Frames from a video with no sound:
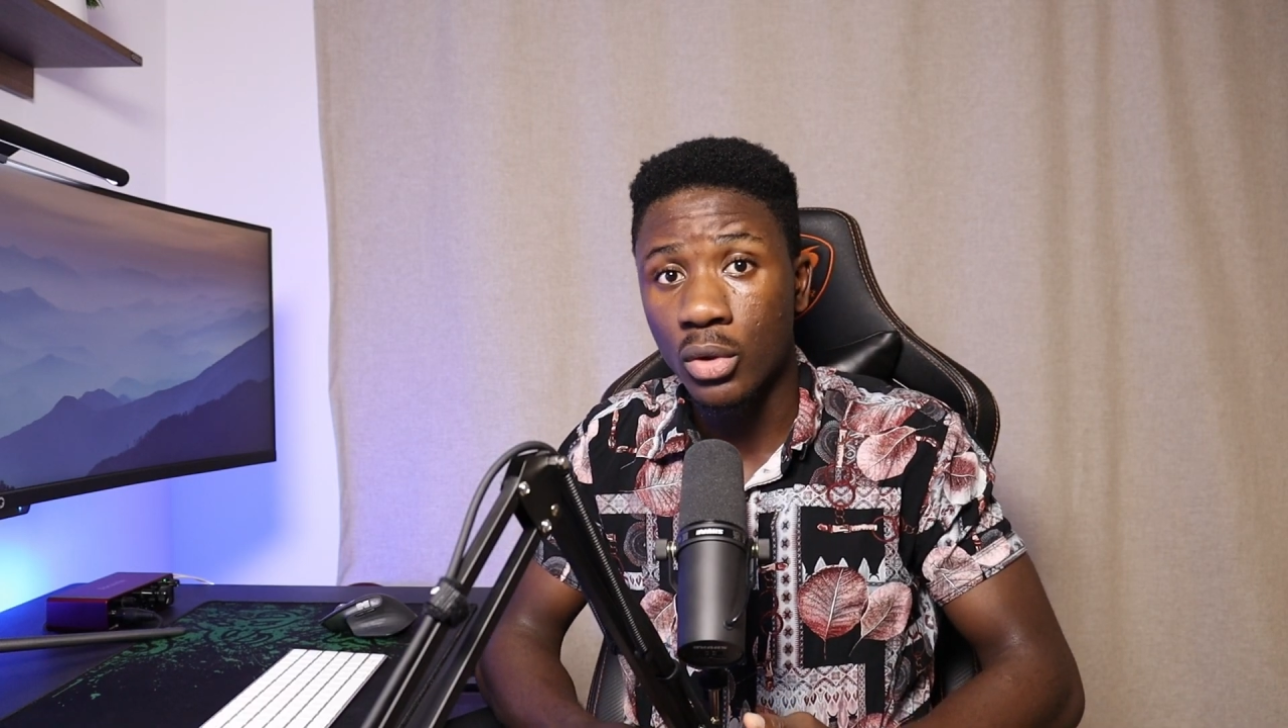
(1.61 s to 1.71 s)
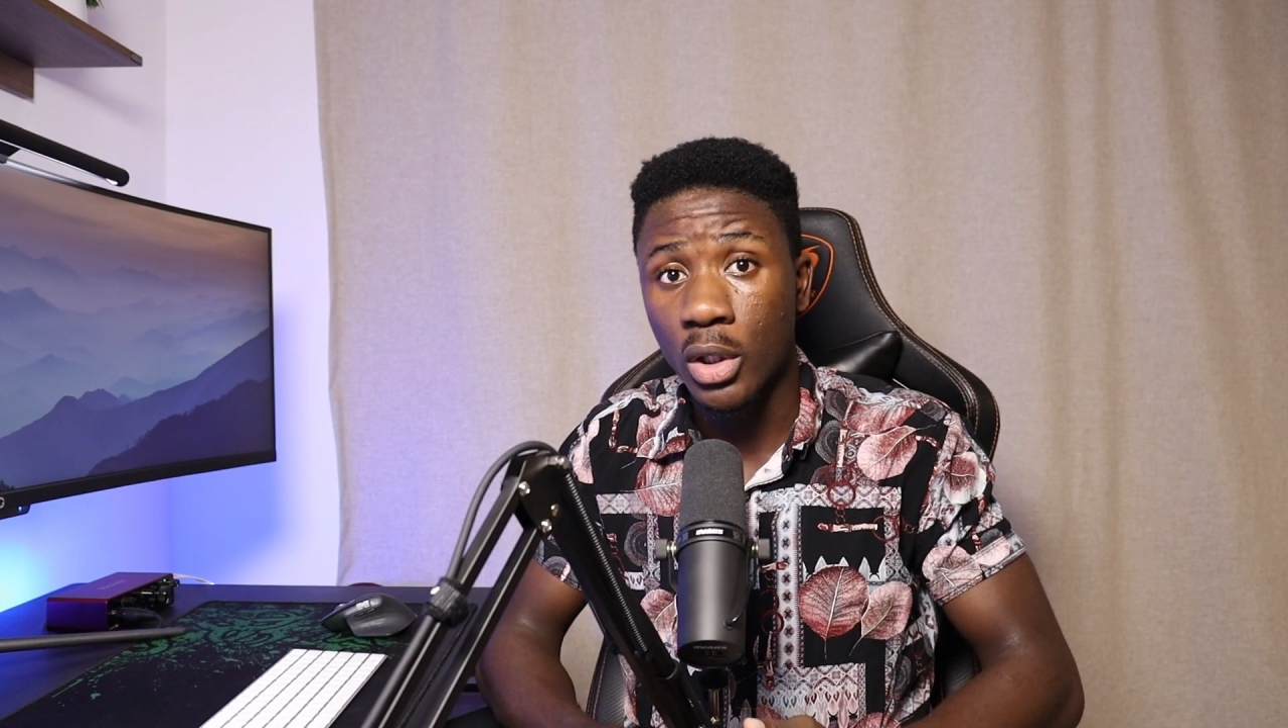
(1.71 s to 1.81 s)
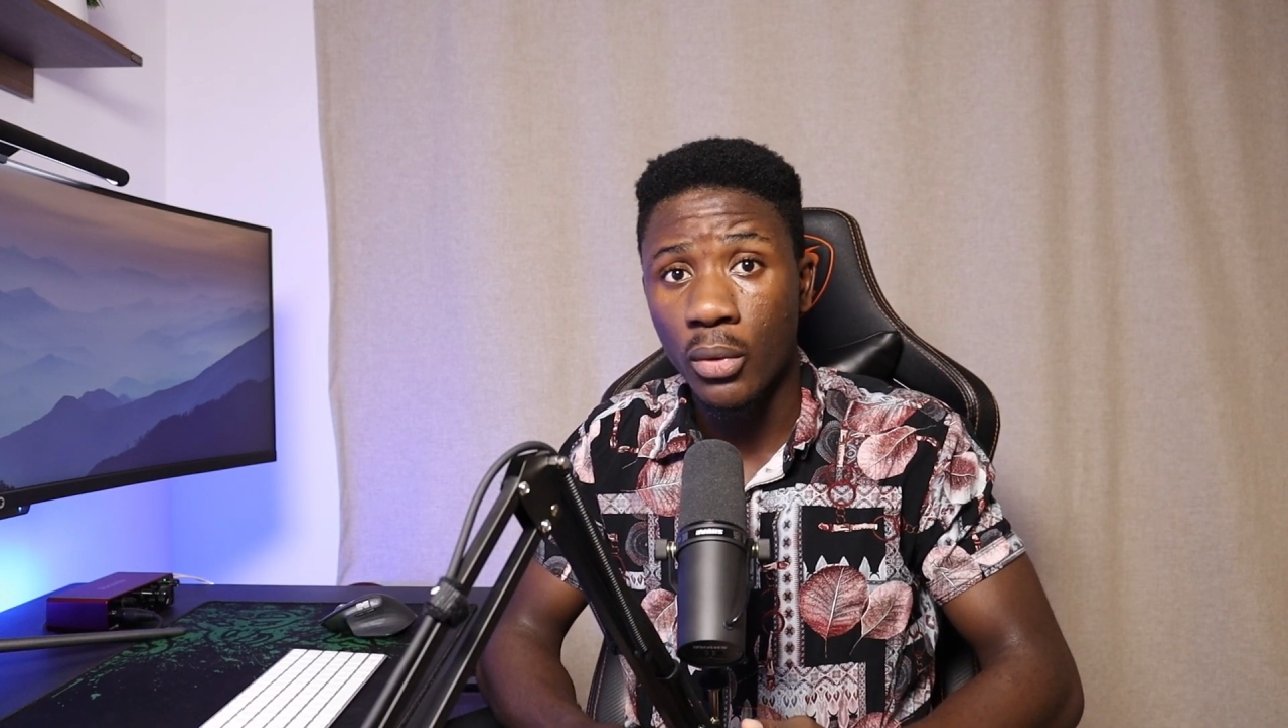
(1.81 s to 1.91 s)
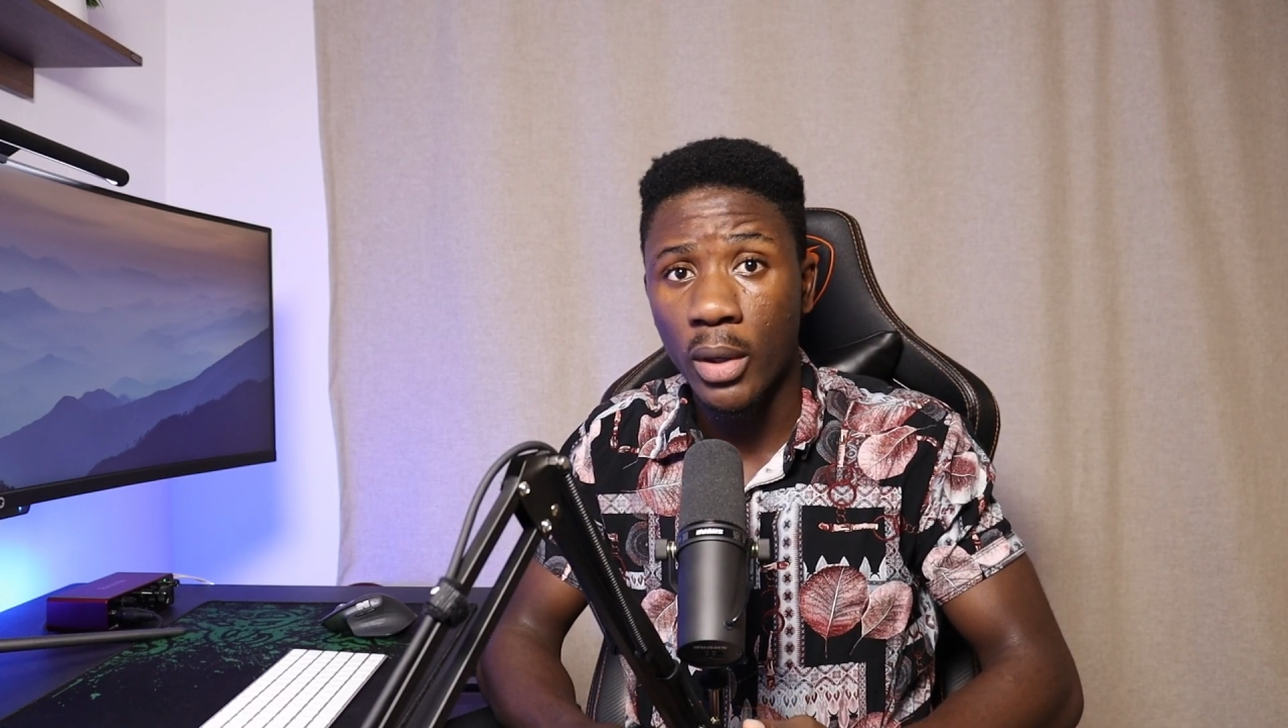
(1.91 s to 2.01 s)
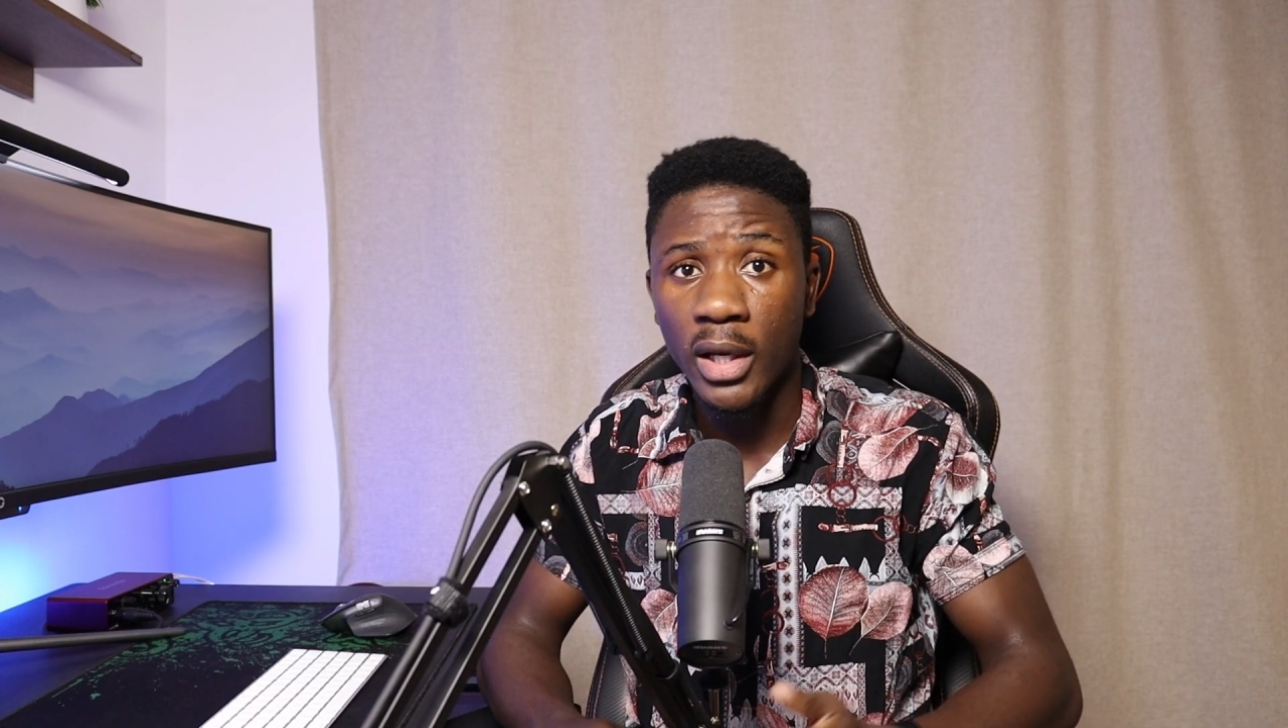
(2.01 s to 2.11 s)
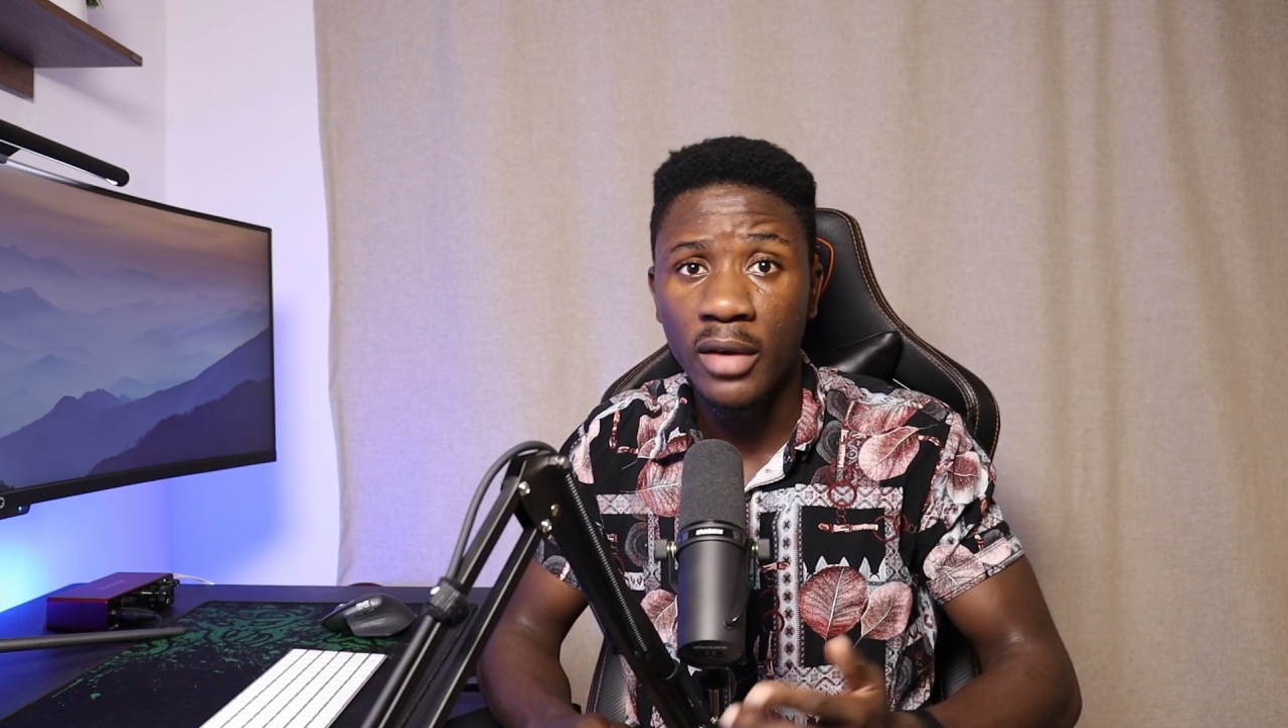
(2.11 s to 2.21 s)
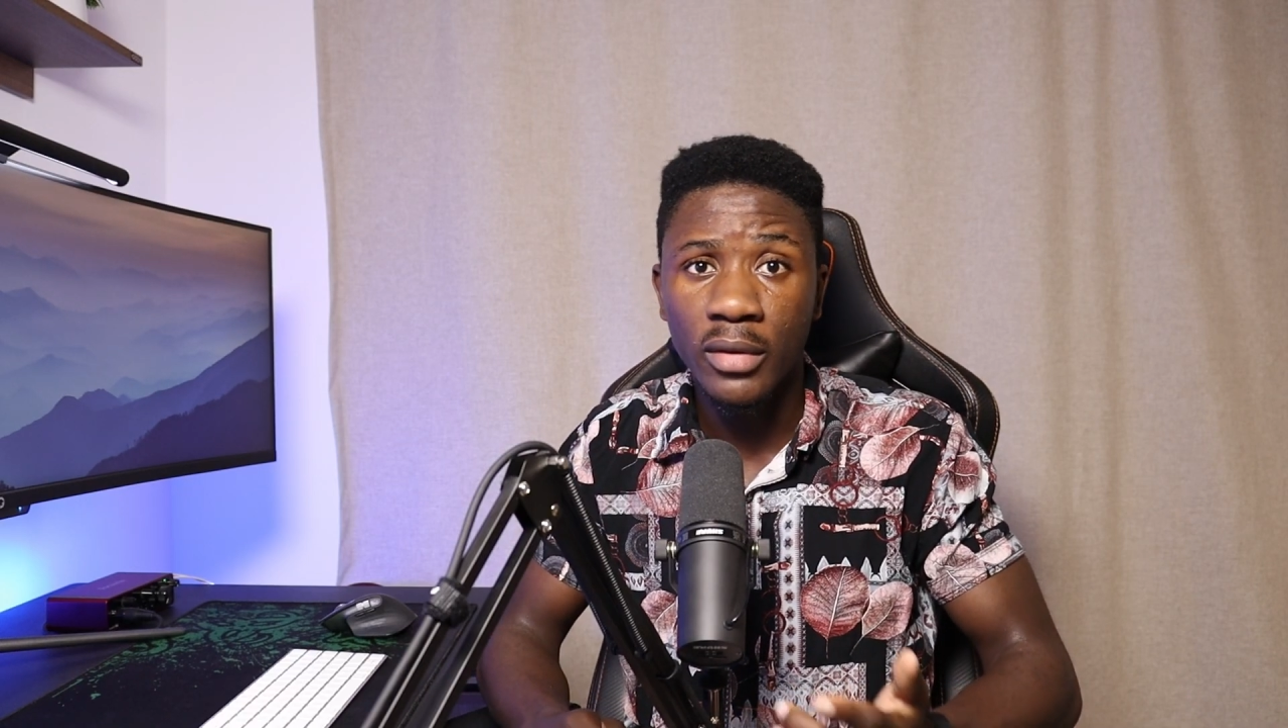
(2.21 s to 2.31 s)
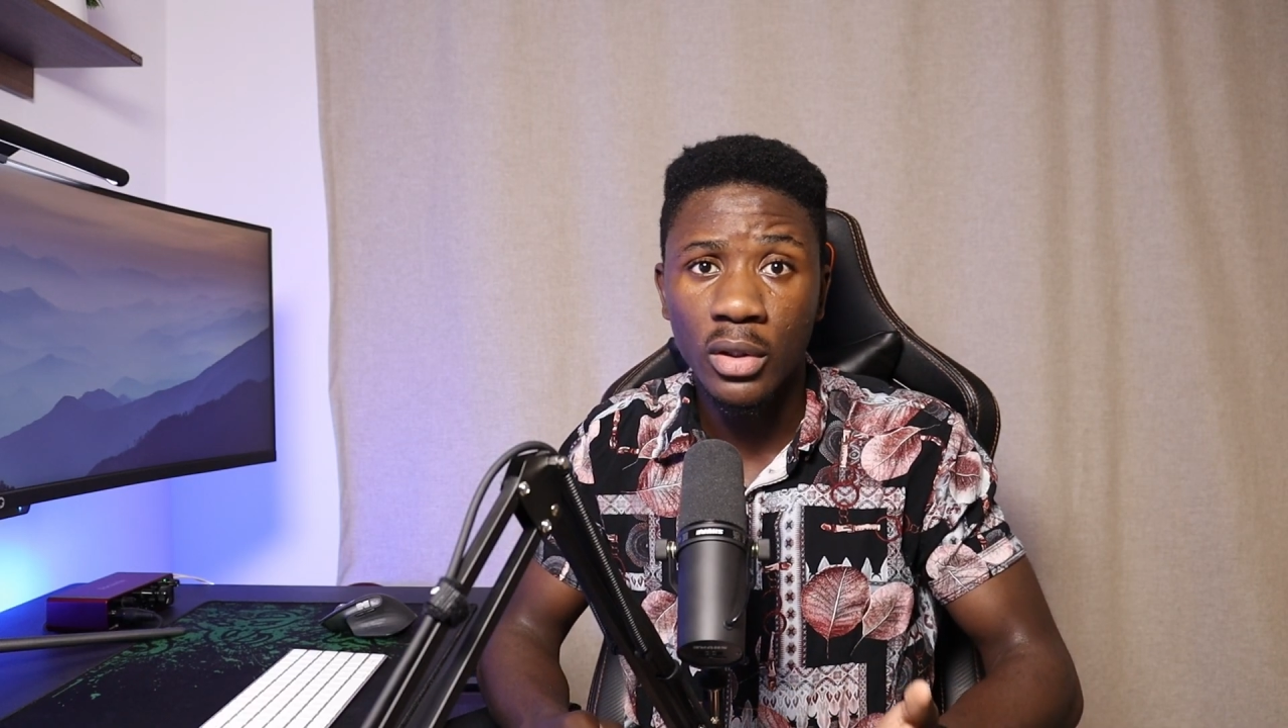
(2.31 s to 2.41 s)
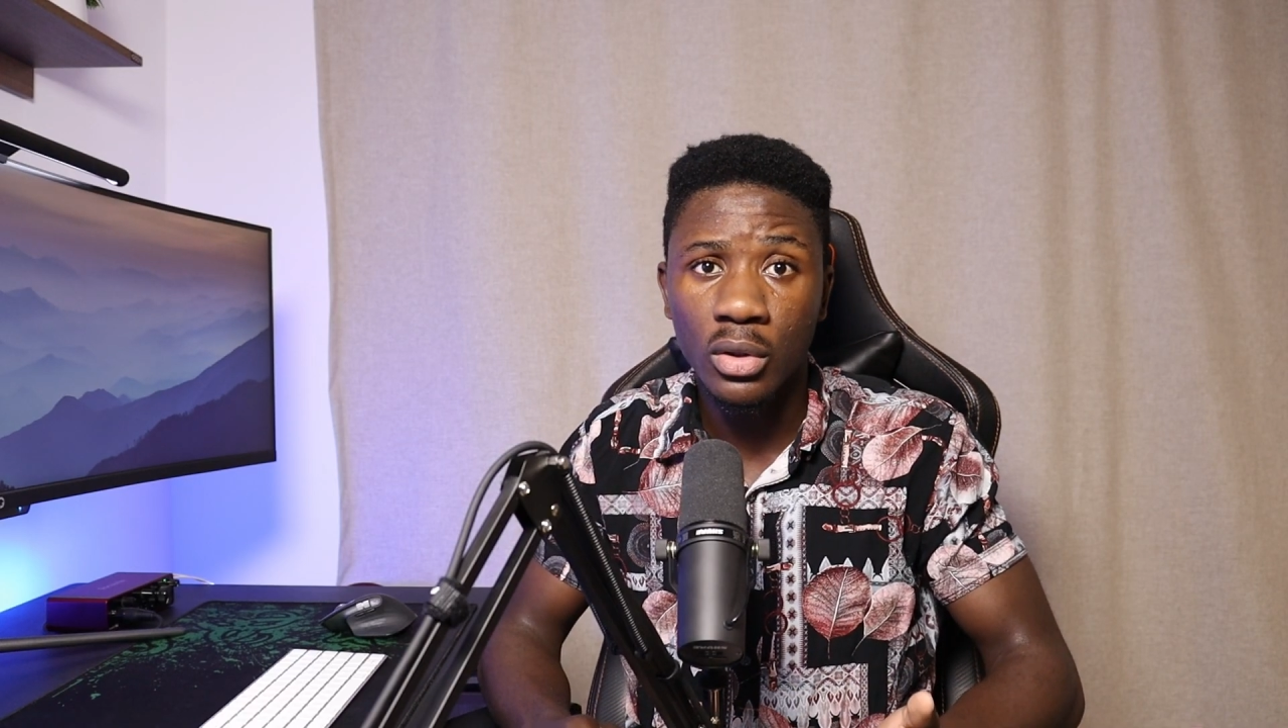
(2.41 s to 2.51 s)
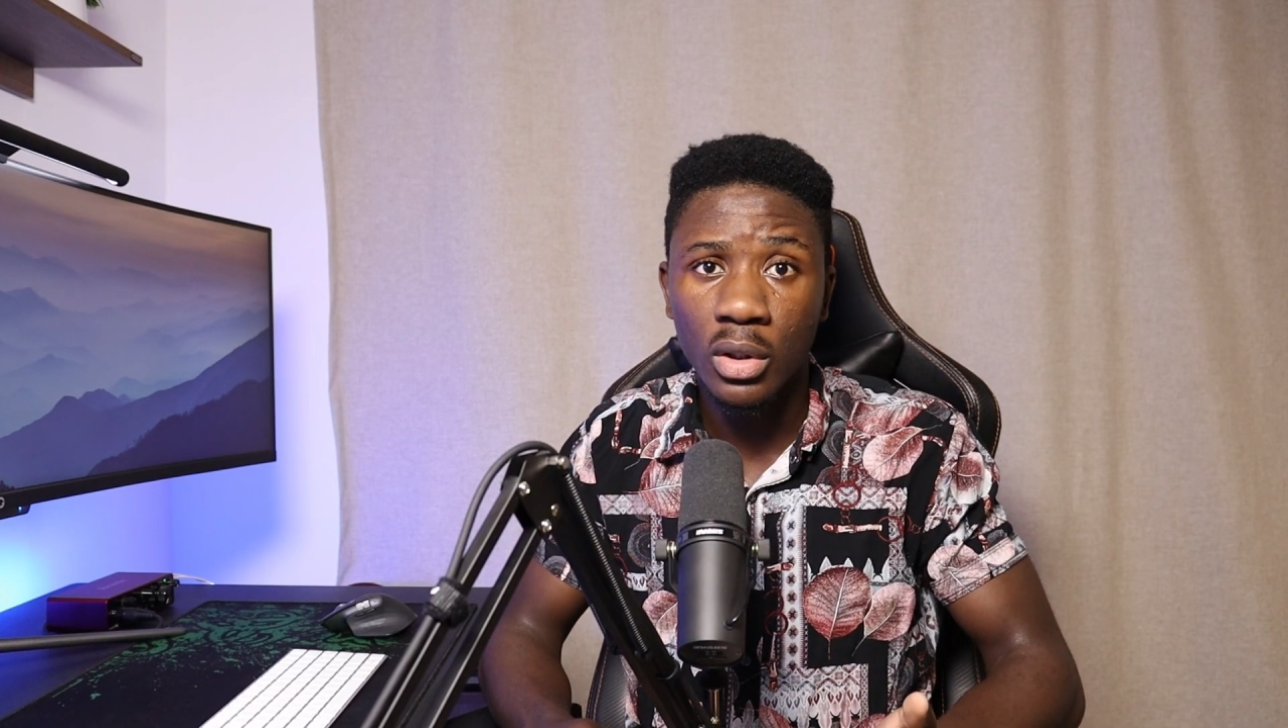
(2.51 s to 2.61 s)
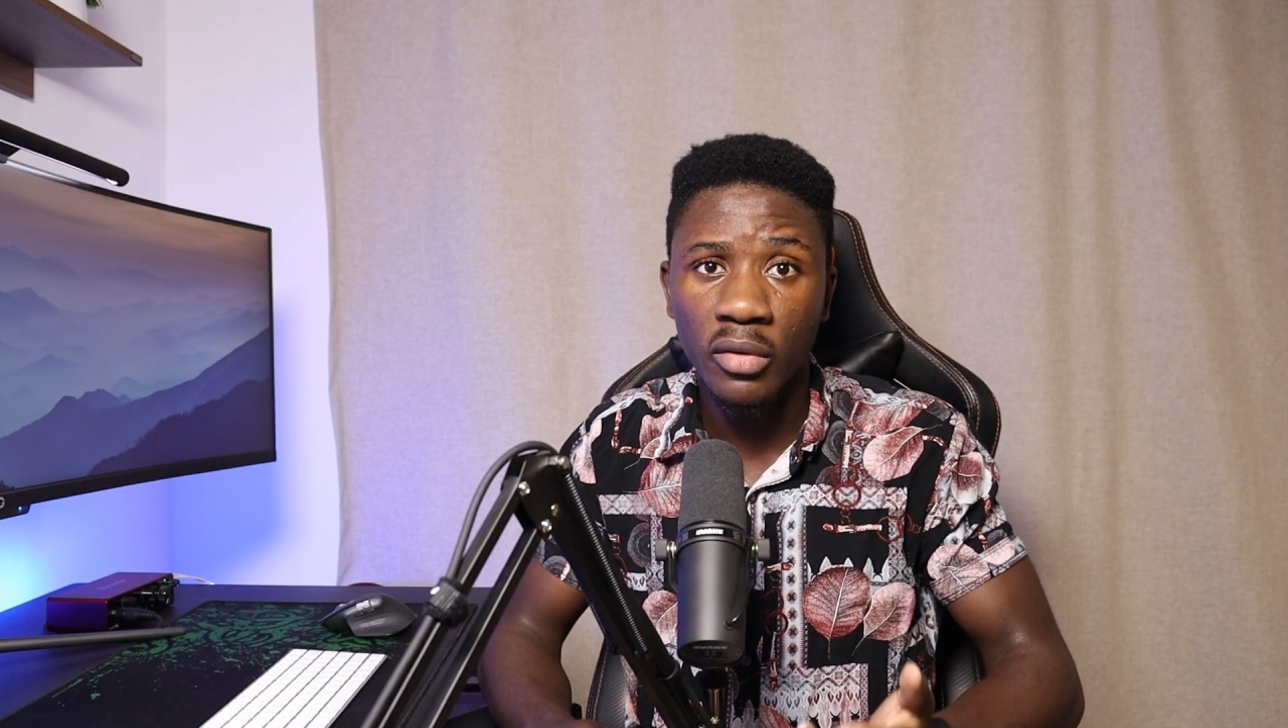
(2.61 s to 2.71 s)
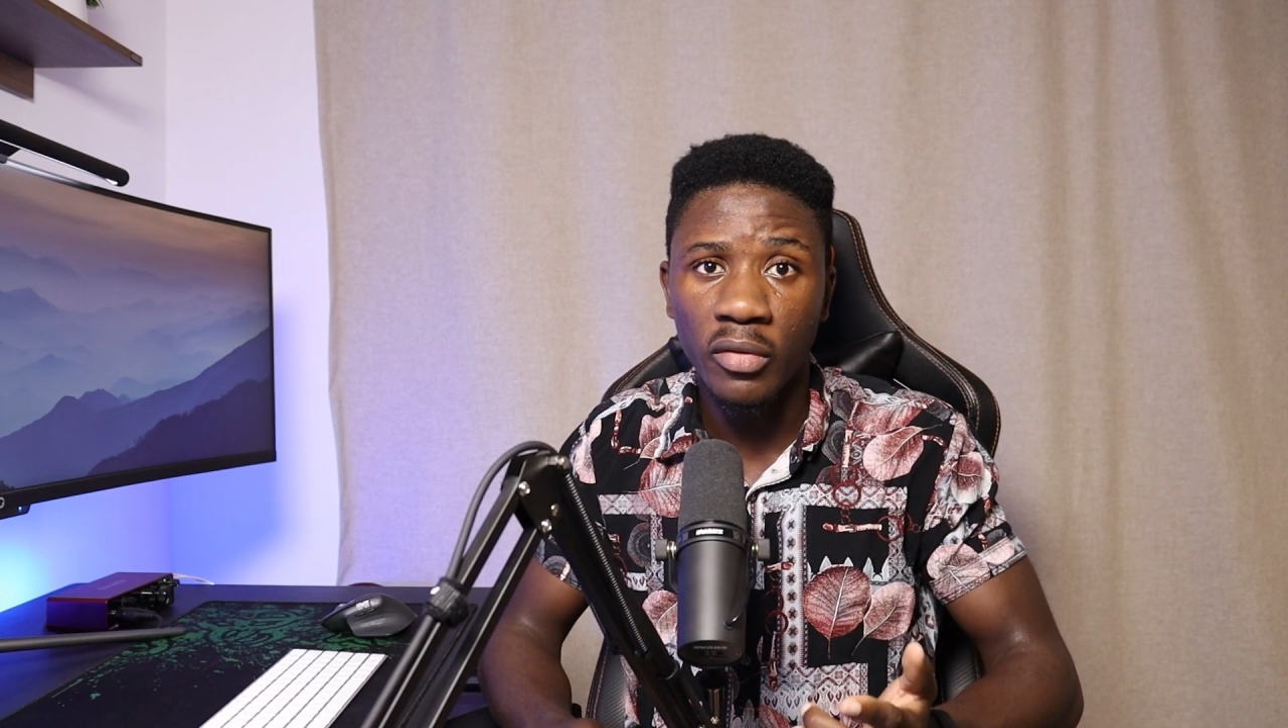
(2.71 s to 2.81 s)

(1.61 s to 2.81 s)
Today we are diving into the